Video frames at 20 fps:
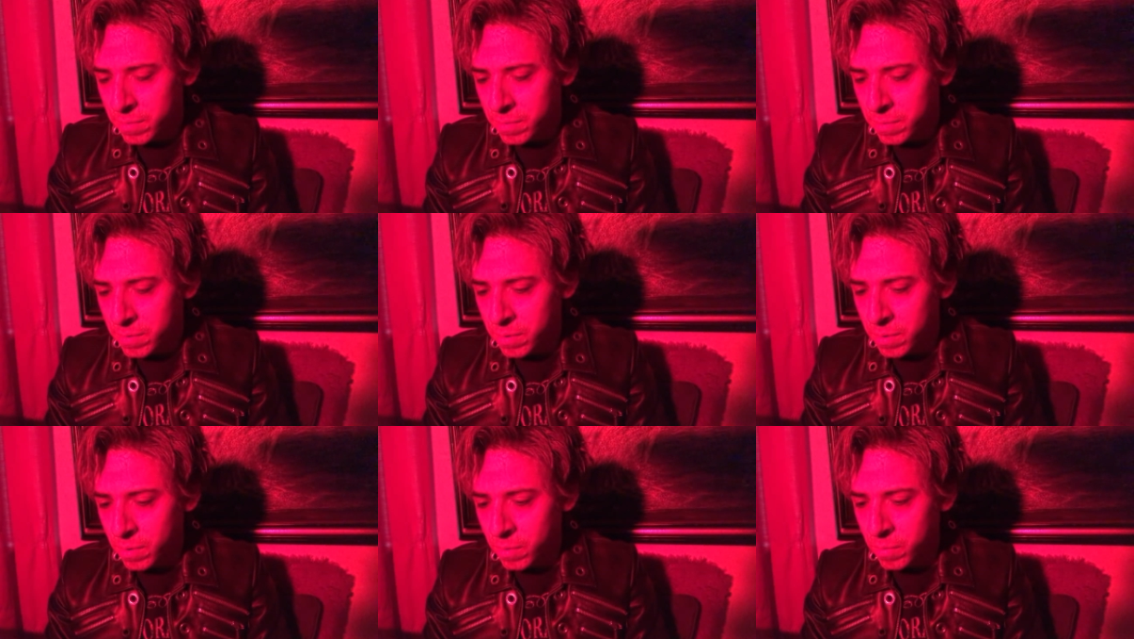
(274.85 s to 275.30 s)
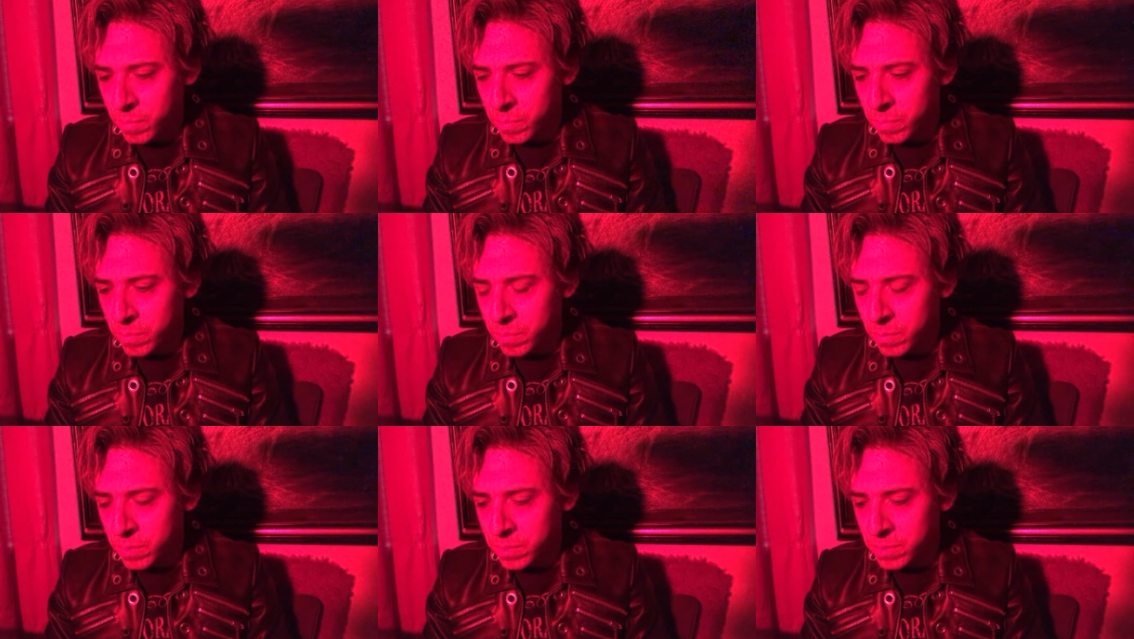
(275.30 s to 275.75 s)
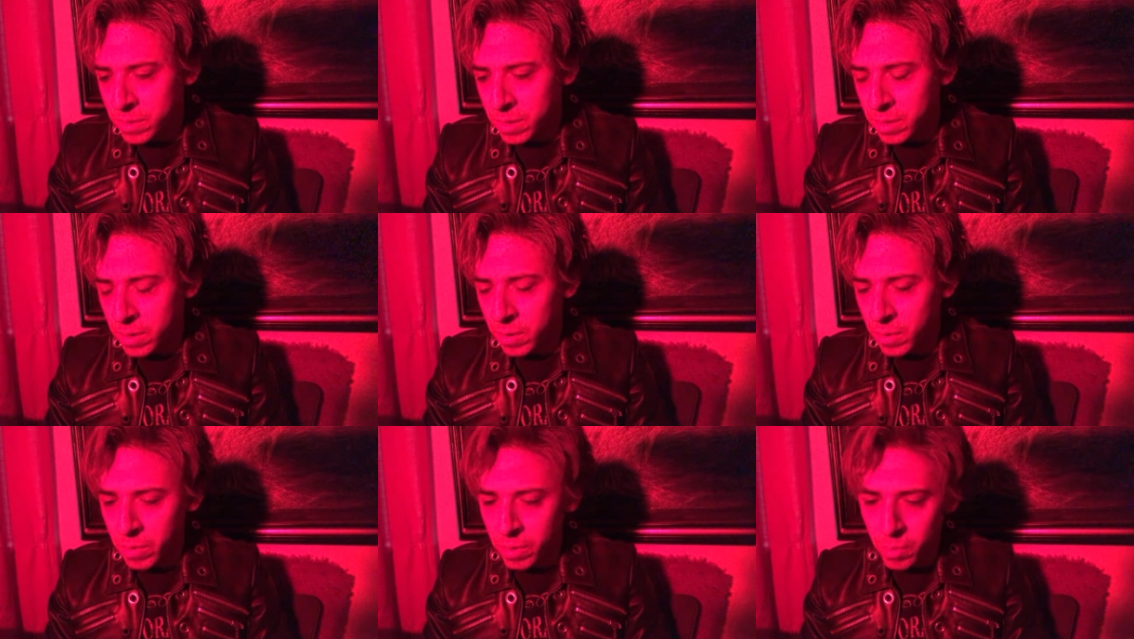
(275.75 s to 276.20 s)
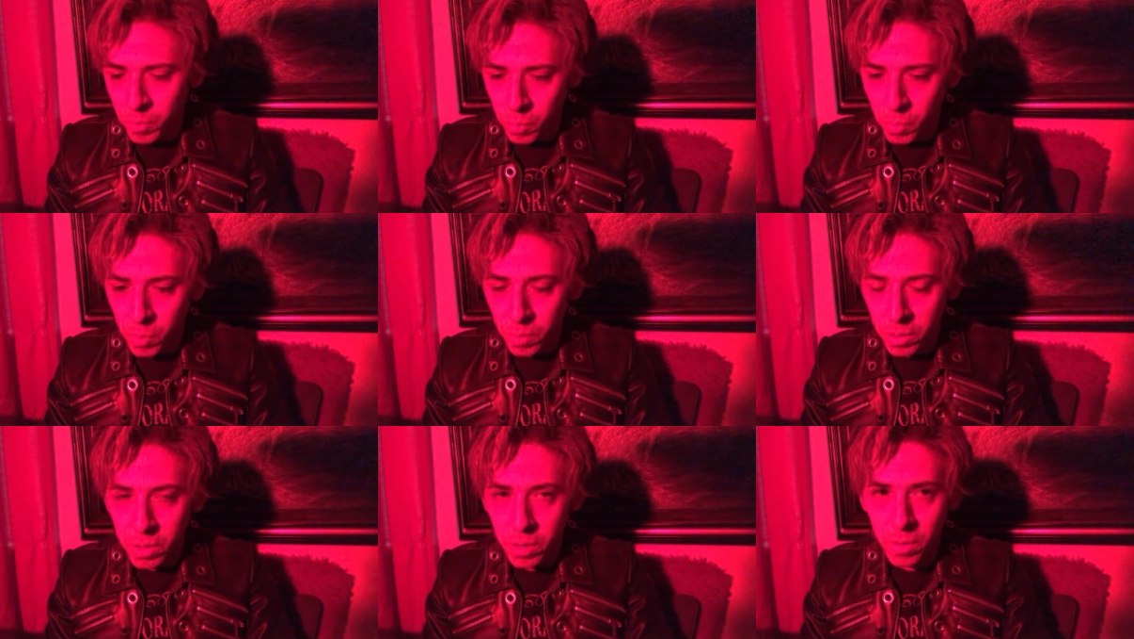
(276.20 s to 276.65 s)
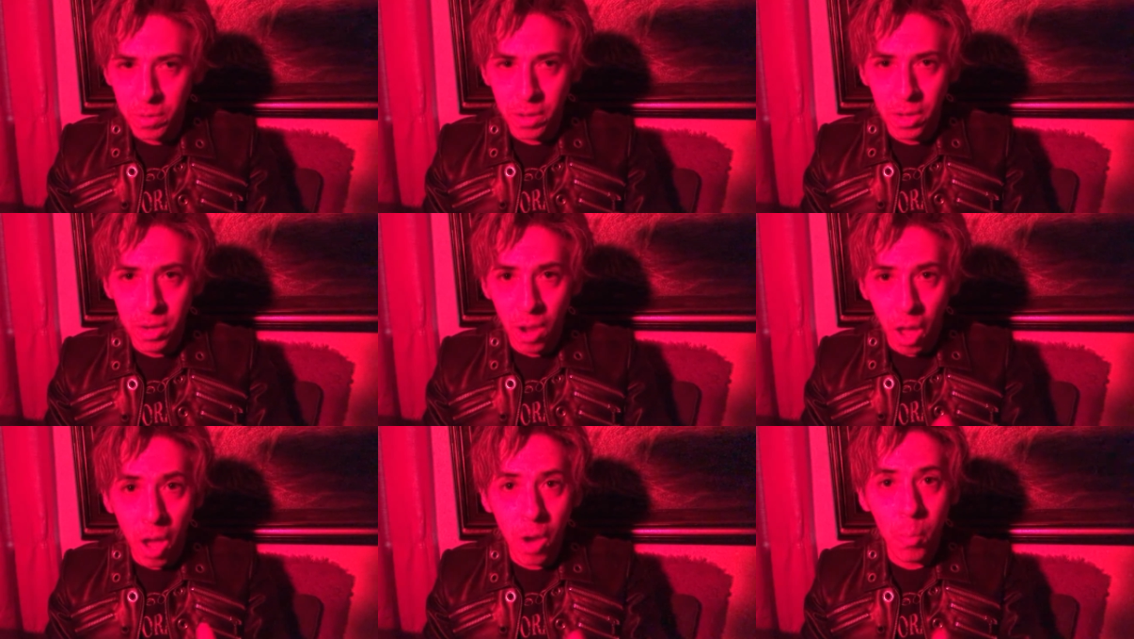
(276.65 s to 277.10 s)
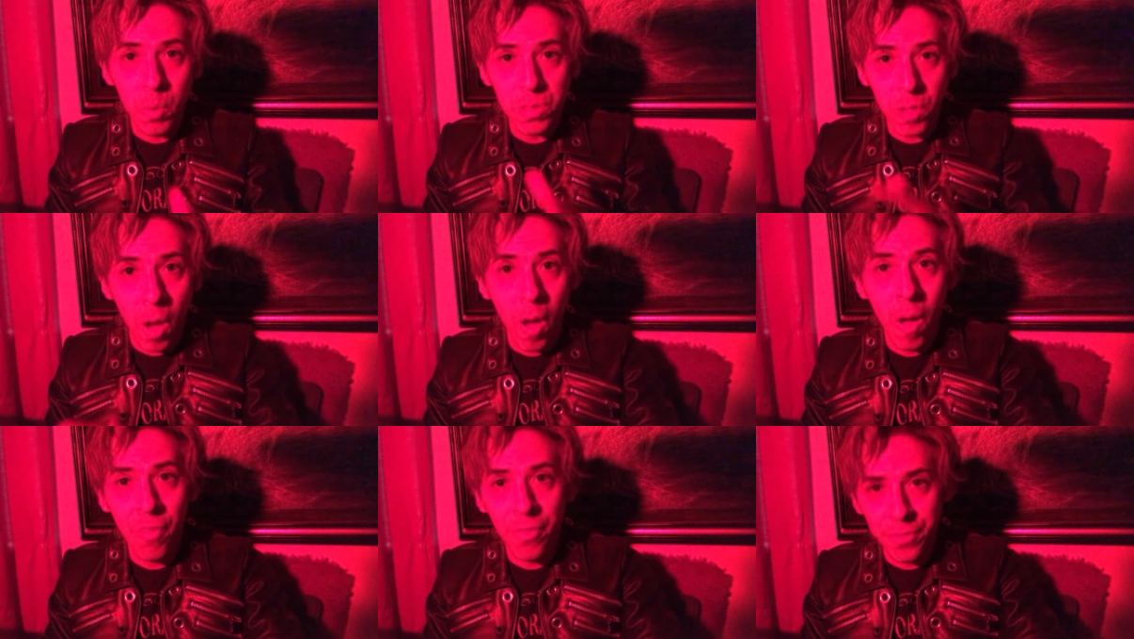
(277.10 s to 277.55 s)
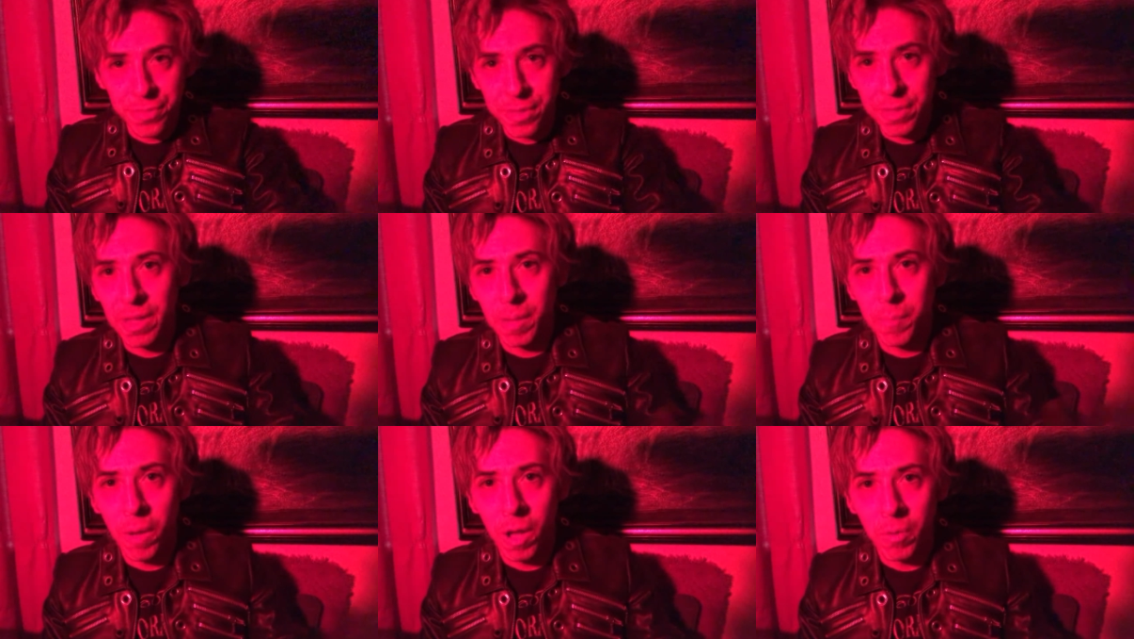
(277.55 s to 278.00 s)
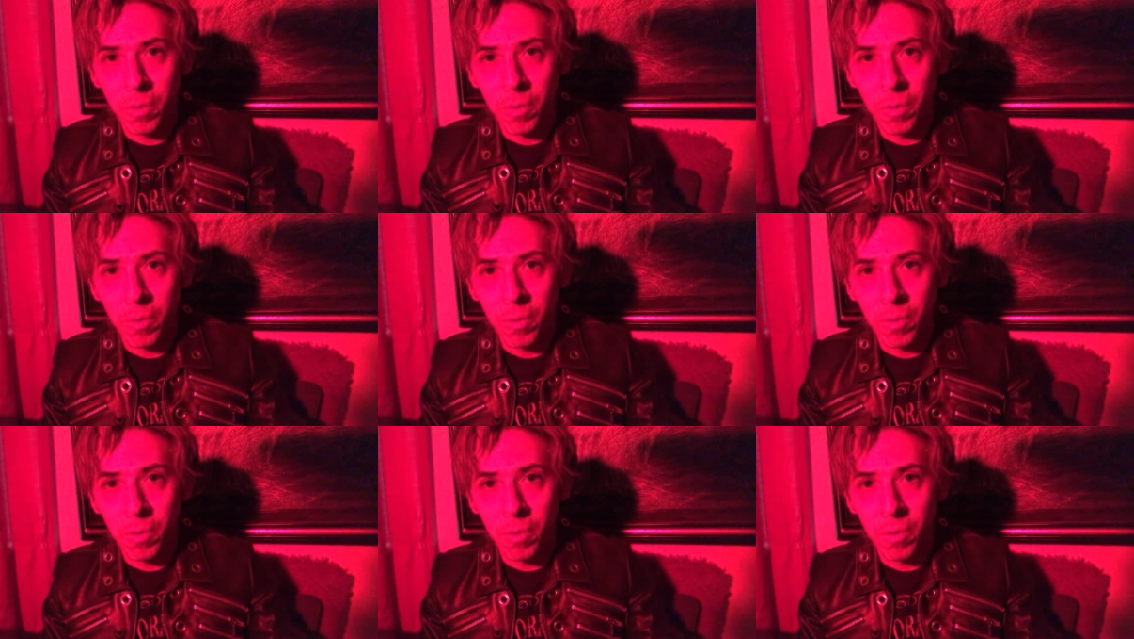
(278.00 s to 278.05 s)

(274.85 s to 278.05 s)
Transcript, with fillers: You know, you know, you know, along with all the things I'm